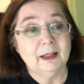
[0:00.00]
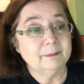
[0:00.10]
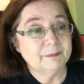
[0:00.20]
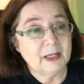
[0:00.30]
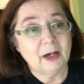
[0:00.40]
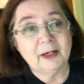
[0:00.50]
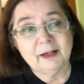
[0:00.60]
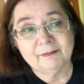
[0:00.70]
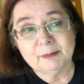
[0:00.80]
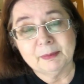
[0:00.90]
Now I
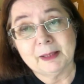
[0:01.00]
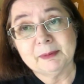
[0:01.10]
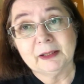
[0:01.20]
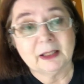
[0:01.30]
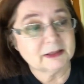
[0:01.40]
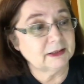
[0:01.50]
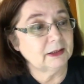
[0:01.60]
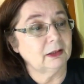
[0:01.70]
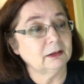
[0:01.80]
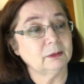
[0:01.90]
have the Baby Lock
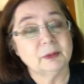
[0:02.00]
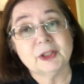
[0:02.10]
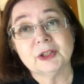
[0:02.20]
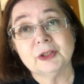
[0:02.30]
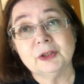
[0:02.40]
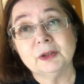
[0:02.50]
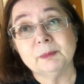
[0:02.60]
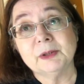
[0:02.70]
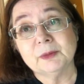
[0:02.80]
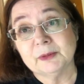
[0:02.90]
Tiara, which
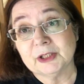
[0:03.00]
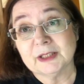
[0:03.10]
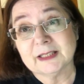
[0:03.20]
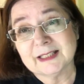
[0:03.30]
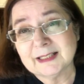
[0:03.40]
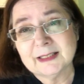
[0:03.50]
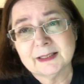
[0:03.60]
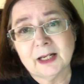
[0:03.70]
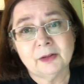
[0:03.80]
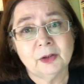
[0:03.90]
is a
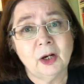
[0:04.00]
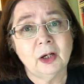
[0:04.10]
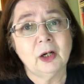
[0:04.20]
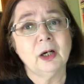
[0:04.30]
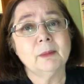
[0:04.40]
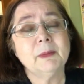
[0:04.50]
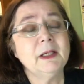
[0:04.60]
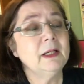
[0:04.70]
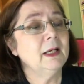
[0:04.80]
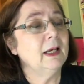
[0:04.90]
sit-down long arm,
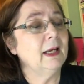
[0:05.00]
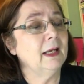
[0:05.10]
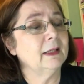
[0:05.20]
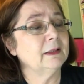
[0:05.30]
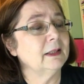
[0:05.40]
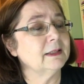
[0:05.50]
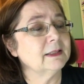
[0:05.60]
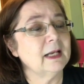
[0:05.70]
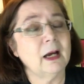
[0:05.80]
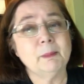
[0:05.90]
and it's
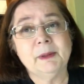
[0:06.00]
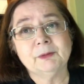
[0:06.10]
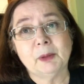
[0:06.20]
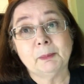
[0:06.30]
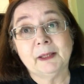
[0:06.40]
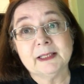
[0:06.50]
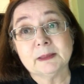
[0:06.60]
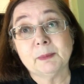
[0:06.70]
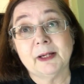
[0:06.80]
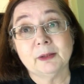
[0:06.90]
now been replaced
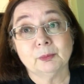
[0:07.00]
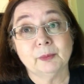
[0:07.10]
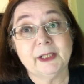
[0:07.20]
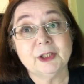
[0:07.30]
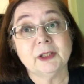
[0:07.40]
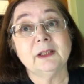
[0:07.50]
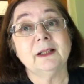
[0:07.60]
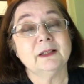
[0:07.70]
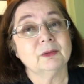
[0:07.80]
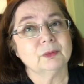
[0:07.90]
by the Regent,
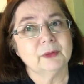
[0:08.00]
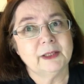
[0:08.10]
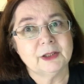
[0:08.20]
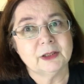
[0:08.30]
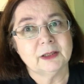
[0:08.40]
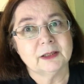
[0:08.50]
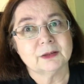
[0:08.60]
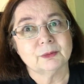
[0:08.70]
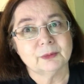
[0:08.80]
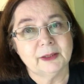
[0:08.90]
and the Regent is
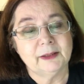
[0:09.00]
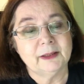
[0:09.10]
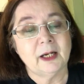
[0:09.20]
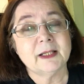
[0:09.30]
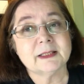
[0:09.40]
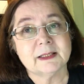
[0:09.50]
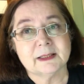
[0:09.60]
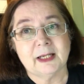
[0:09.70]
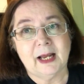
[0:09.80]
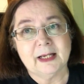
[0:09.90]
really nice because
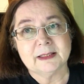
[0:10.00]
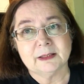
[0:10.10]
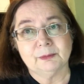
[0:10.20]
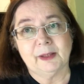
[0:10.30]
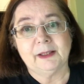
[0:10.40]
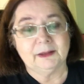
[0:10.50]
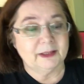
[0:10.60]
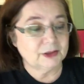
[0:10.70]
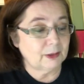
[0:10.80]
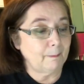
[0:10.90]
it has the
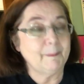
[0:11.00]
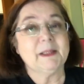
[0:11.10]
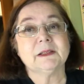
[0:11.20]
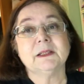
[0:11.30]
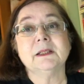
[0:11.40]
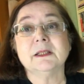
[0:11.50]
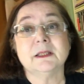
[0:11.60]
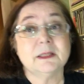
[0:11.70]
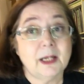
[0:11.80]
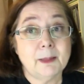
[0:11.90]
regulation built into the
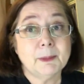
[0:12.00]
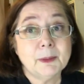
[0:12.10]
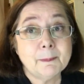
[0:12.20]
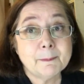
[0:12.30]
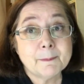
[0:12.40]
table,